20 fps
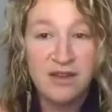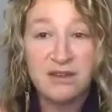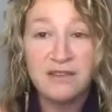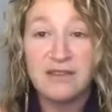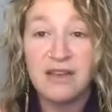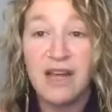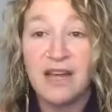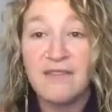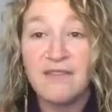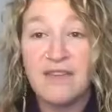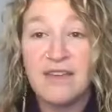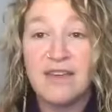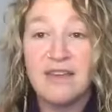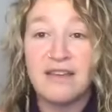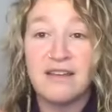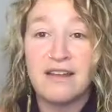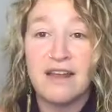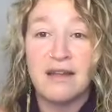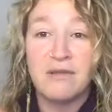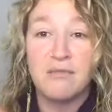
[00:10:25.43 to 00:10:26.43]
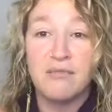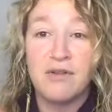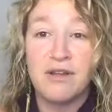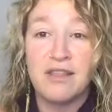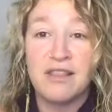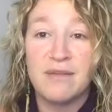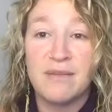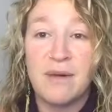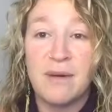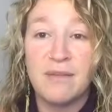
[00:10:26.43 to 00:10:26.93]
dive in and
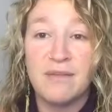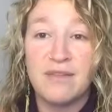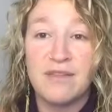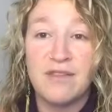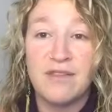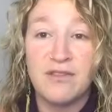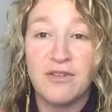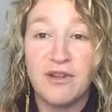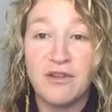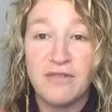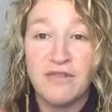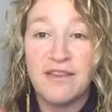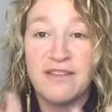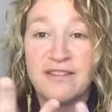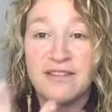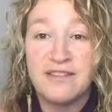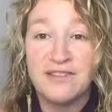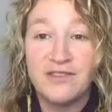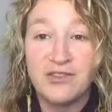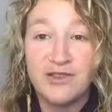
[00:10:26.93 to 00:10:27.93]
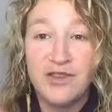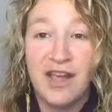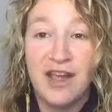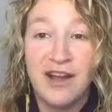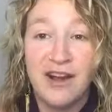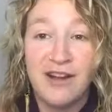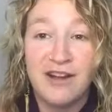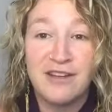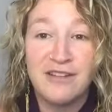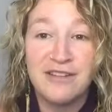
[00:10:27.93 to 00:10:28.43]
bring them up to the surface and
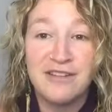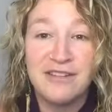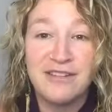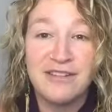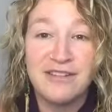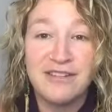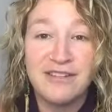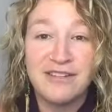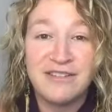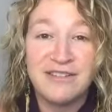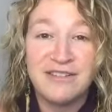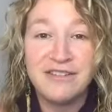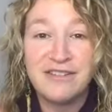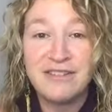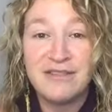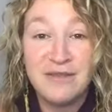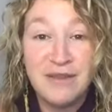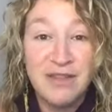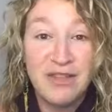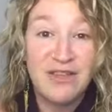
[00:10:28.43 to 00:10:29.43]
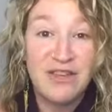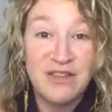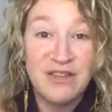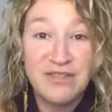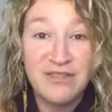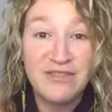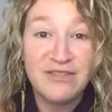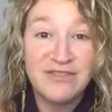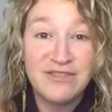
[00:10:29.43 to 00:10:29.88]
share with you